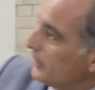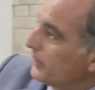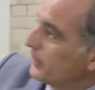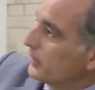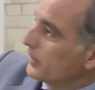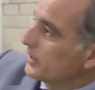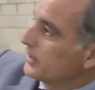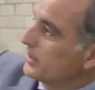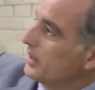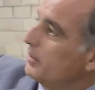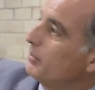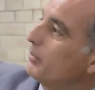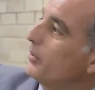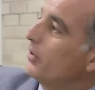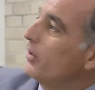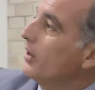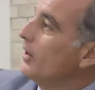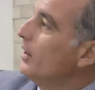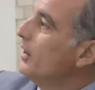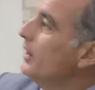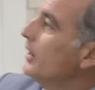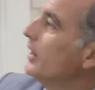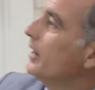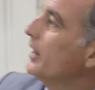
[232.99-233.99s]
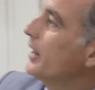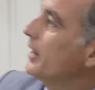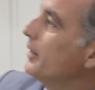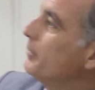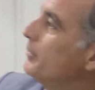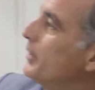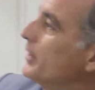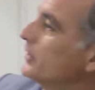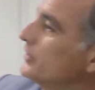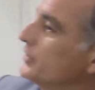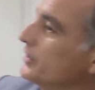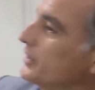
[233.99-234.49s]
for example,
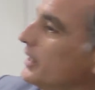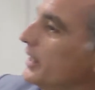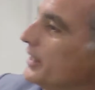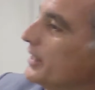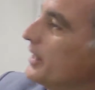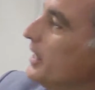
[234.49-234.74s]
vertically,